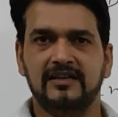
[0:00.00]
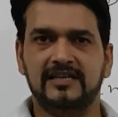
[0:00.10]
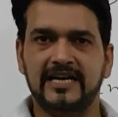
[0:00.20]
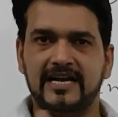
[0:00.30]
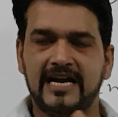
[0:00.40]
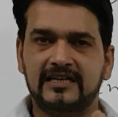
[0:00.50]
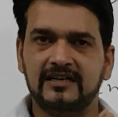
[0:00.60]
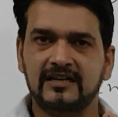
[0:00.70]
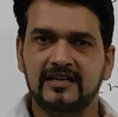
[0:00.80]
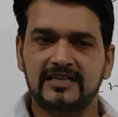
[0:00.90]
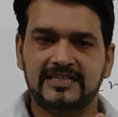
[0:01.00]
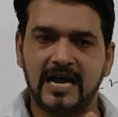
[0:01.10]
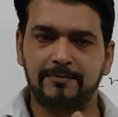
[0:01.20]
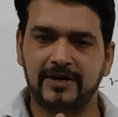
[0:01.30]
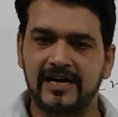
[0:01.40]
they get
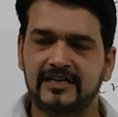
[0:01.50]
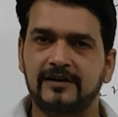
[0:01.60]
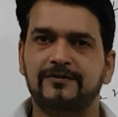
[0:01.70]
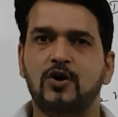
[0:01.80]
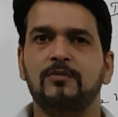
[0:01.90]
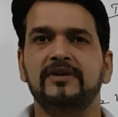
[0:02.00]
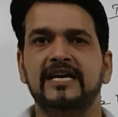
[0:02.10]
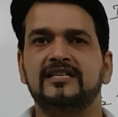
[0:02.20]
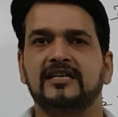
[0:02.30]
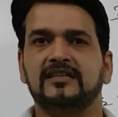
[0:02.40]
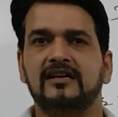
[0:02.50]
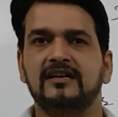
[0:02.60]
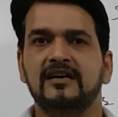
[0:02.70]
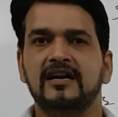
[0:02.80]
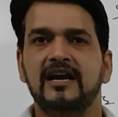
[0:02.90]
separated from each
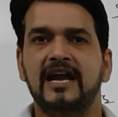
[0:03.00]
other,